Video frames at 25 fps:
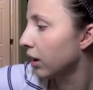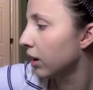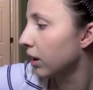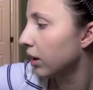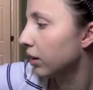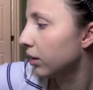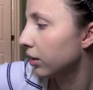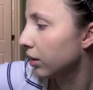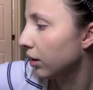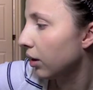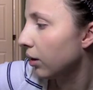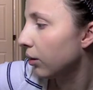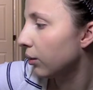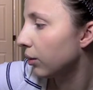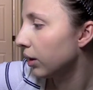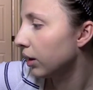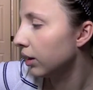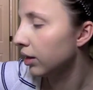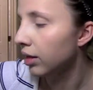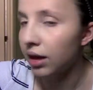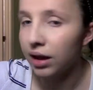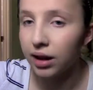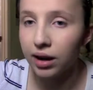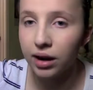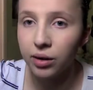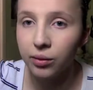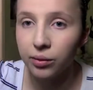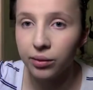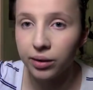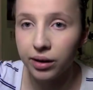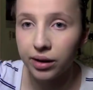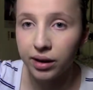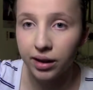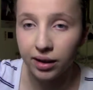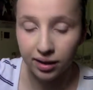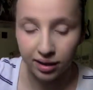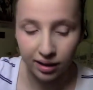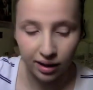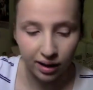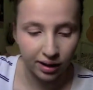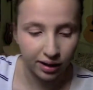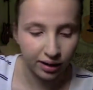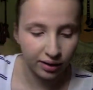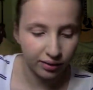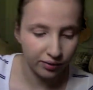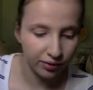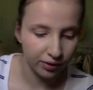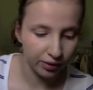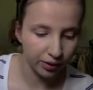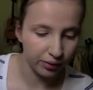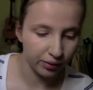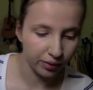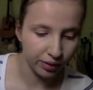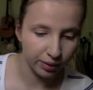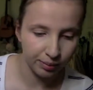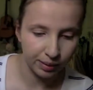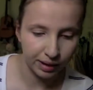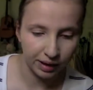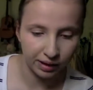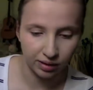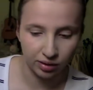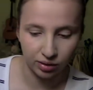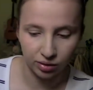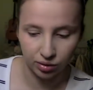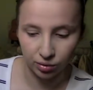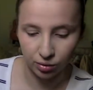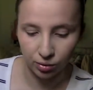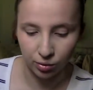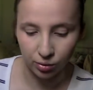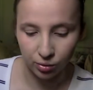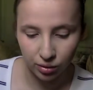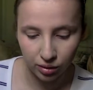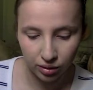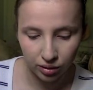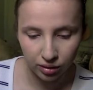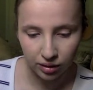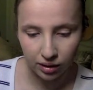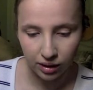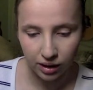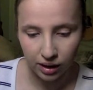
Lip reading: So, is anyone excited for going back to school?